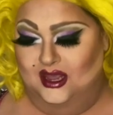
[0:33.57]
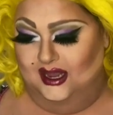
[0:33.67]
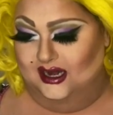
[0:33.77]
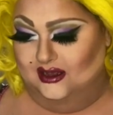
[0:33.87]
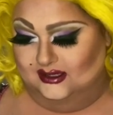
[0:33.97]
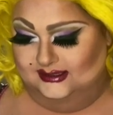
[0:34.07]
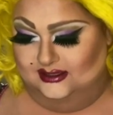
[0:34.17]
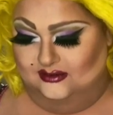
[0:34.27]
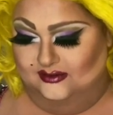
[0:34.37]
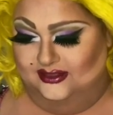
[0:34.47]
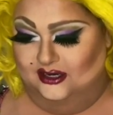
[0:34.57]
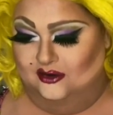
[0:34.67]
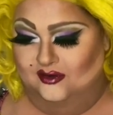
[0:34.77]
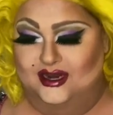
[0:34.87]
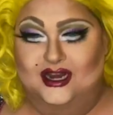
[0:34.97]
and also they're
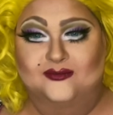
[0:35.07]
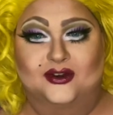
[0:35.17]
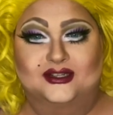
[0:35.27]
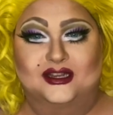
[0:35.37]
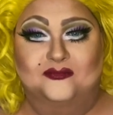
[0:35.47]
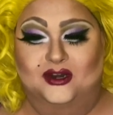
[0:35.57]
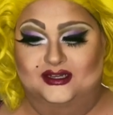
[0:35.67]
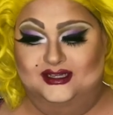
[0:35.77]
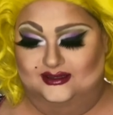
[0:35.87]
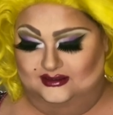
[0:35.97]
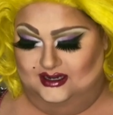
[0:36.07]
green for some reason.